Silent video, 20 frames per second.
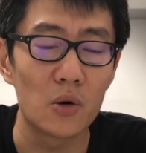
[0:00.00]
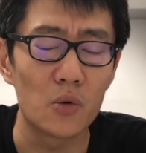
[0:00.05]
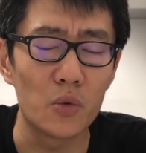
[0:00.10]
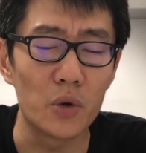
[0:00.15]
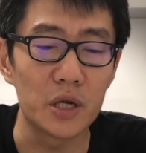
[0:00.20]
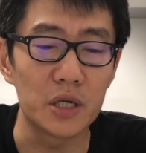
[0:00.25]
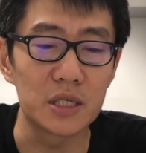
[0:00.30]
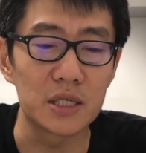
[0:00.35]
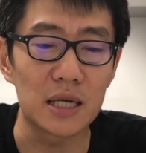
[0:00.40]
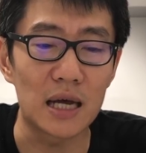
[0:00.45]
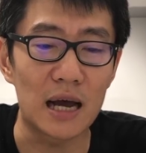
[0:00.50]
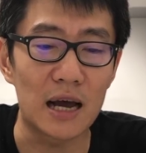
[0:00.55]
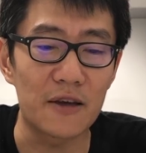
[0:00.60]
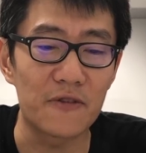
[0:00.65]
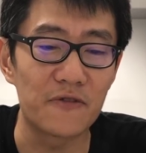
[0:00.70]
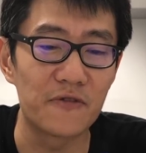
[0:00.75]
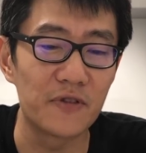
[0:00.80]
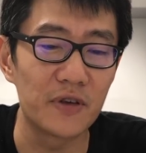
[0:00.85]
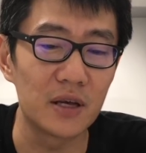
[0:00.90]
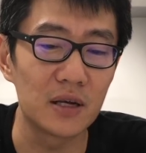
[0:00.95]
which I
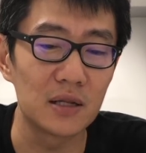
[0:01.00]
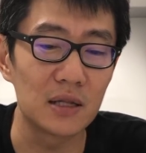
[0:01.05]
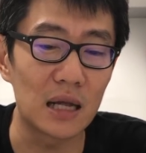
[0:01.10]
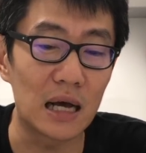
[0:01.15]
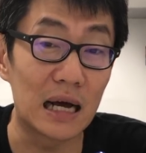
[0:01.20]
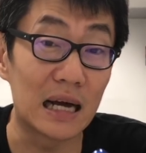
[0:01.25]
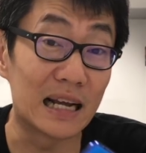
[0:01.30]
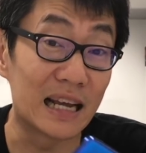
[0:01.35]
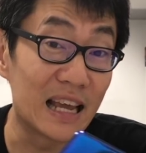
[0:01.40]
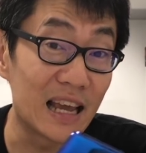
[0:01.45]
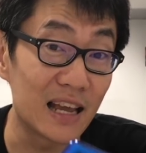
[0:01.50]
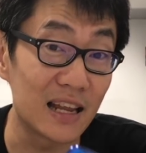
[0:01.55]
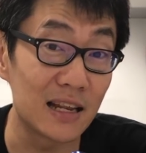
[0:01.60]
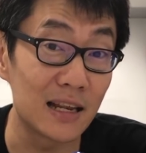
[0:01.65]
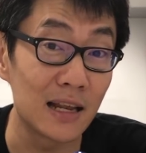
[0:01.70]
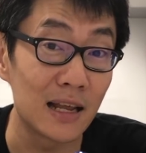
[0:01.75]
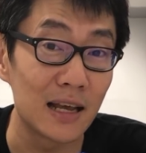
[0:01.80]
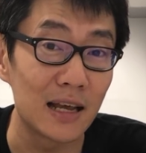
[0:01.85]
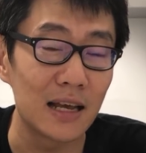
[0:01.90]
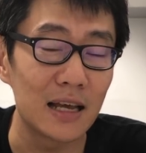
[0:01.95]
feel
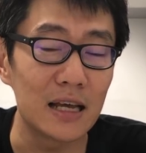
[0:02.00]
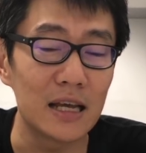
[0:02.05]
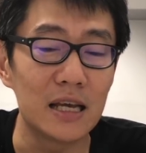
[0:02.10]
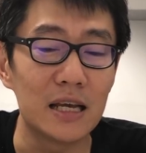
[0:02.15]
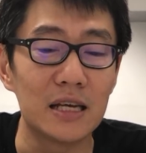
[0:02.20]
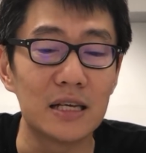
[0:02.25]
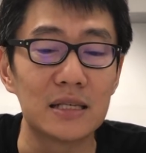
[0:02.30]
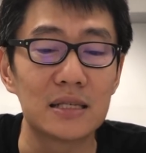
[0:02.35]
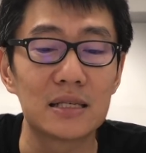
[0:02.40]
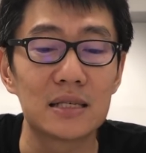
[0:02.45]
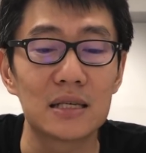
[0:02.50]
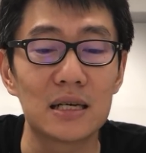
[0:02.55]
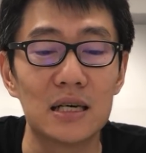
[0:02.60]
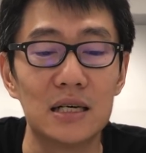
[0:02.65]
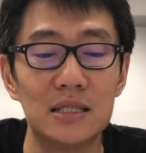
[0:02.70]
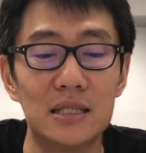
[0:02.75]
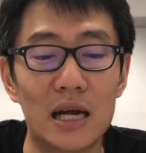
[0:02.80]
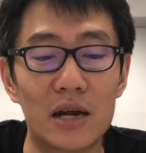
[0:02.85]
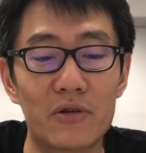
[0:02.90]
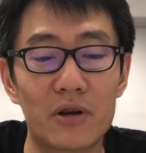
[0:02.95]
again is
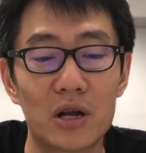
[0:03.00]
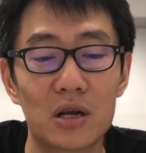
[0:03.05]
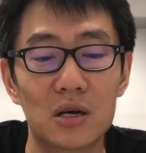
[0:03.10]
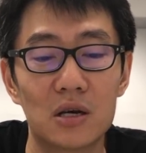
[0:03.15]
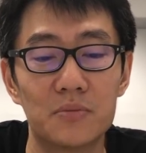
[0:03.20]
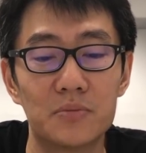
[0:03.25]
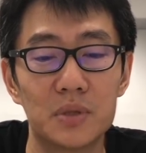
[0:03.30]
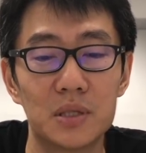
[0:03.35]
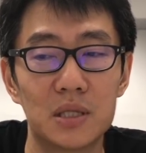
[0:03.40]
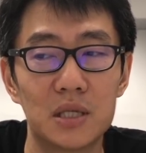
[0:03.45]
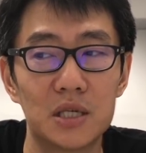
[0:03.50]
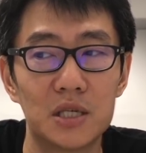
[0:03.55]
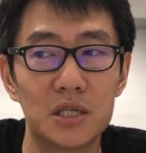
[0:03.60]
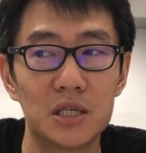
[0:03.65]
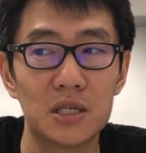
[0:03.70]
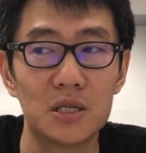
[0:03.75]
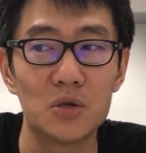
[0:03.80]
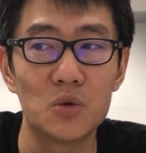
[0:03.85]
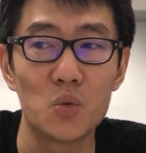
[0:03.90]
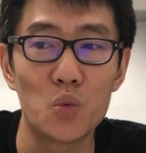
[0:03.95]
a direct
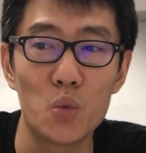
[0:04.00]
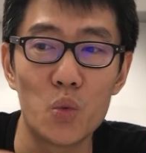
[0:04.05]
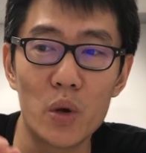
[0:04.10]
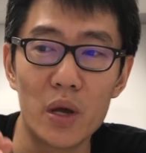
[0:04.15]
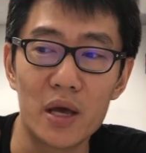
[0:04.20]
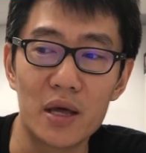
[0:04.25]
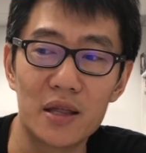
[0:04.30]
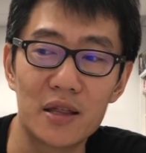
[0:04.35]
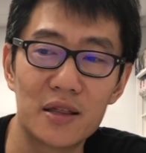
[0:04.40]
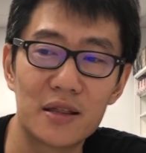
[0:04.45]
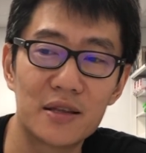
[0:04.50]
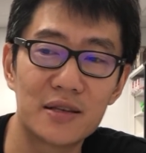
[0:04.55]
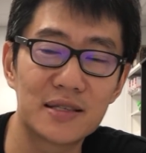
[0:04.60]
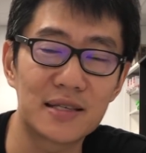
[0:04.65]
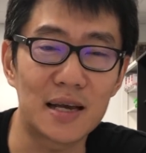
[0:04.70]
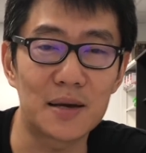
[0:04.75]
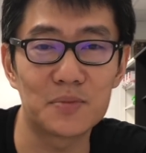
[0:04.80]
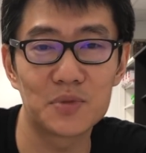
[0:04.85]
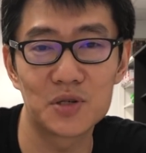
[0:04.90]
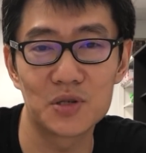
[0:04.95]
competition with
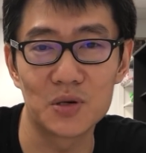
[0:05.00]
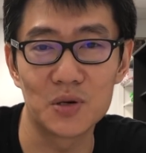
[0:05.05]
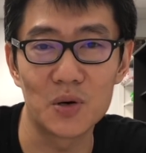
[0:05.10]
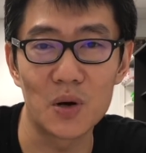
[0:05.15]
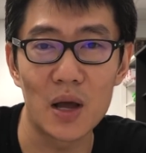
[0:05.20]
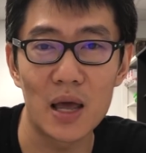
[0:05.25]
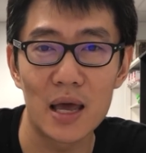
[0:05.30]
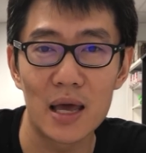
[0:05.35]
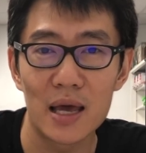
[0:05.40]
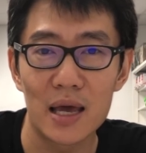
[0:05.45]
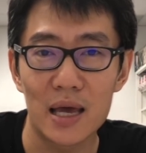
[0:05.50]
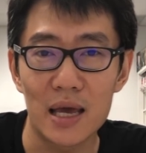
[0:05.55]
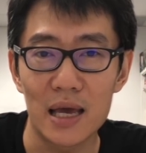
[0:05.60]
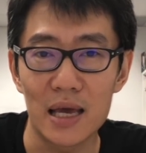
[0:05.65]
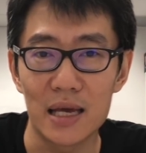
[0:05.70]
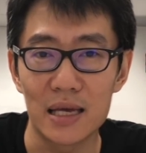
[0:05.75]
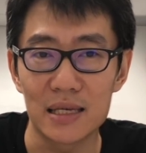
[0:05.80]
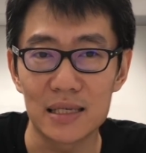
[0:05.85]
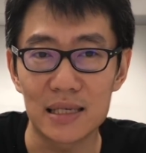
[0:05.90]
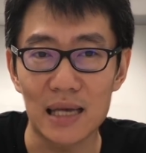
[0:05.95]
Samsung,
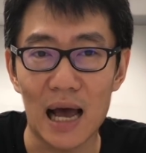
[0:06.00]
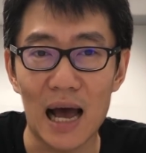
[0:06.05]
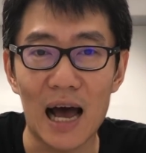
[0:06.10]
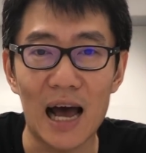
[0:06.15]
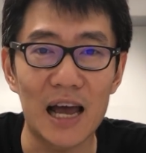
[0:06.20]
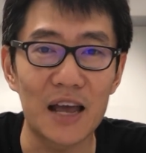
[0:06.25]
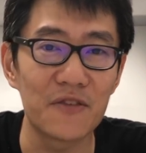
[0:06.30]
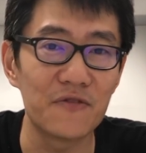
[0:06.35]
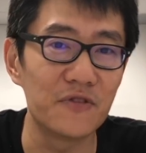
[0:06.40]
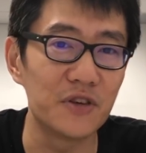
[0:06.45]
is high